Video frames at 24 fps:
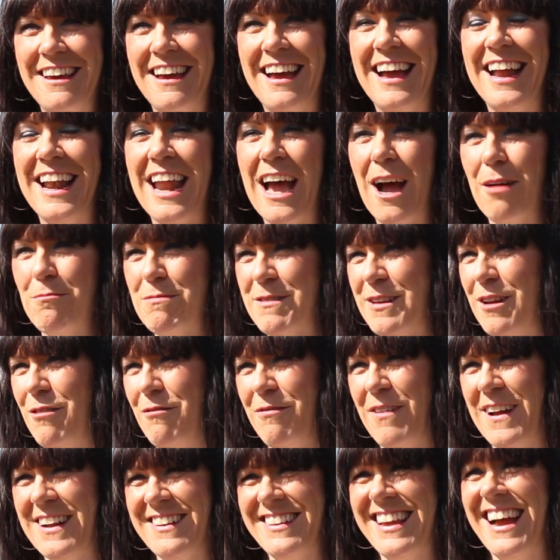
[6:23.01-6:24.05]
An absolute
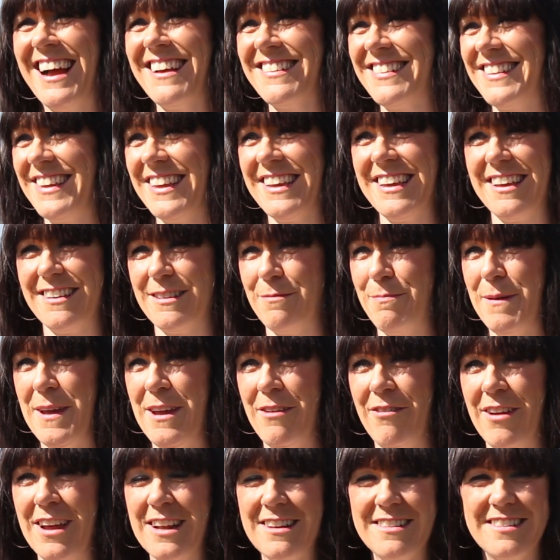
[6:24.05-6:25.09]
fantastic
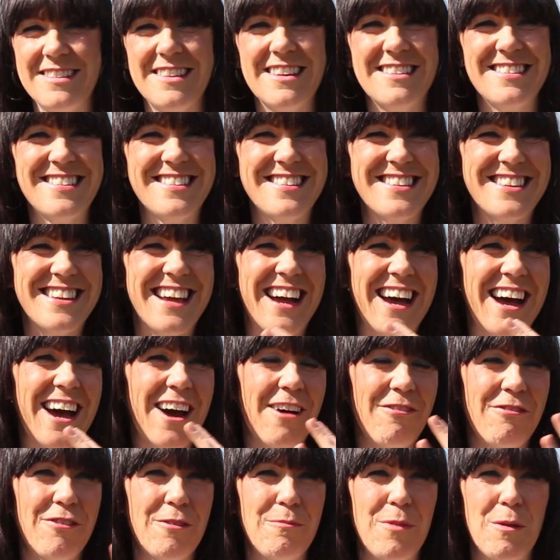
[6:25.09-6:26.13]
experience, the
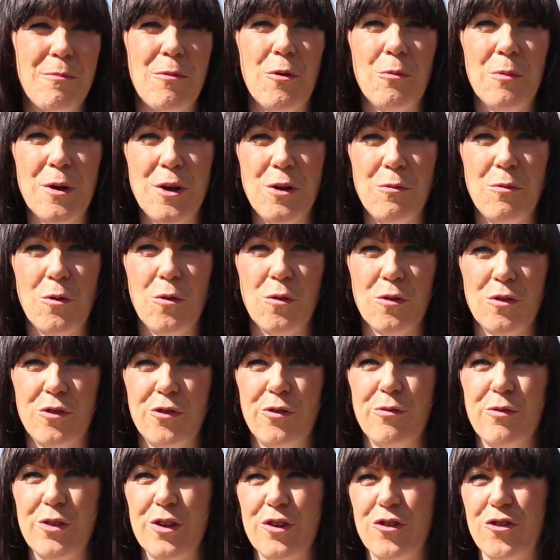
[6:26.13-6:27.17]
staff from the moment you walk
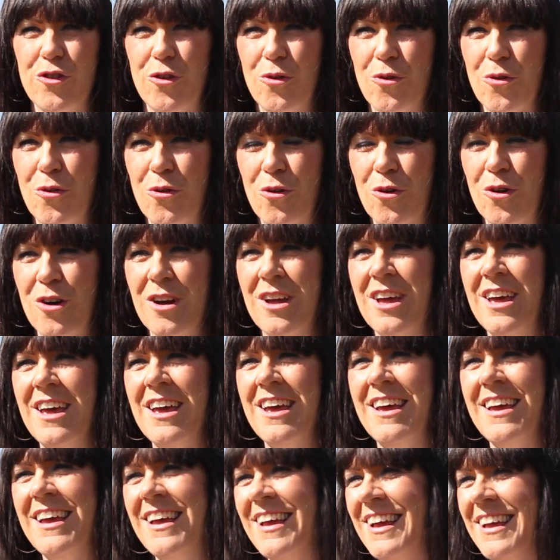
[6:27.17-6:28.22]
through the door,
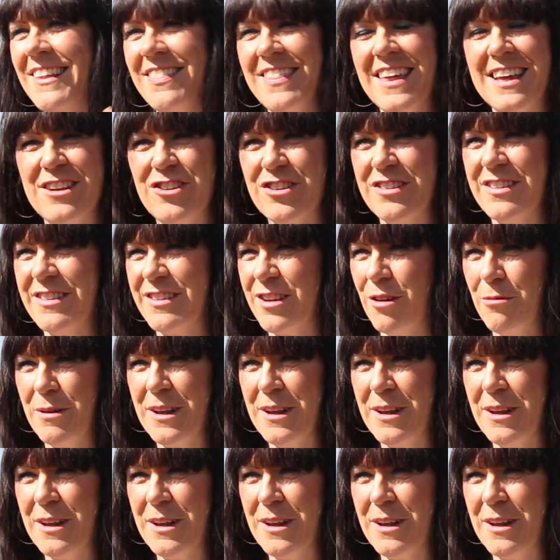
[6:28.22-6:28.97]
they're just so